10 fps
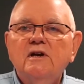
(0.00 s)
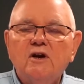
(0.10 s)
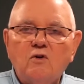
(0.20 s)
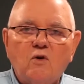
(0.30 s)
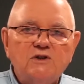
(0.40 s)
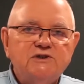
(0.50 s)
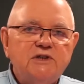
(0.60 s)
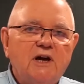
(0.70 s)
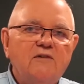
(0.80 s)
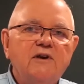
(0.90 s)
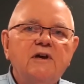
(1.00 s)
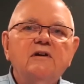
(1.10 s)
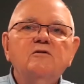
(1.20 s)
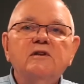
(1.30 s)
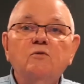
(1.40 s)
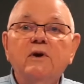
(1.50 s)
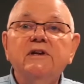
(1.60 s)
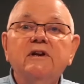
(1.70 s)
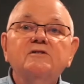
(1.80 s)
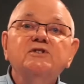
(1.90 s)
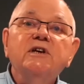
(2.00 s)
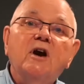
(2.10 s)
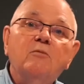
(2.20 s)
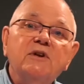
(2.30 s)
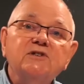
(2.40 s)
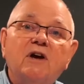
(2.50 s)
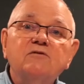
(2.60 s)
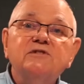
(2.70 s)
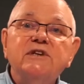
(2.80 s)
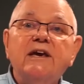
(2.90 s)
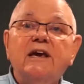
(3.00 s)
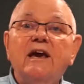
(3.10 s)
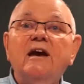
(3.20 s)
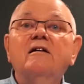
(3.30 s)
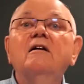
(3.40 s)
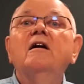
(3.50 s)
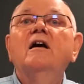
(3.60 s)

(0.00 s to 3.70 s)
Of course, the wind energy companies often take care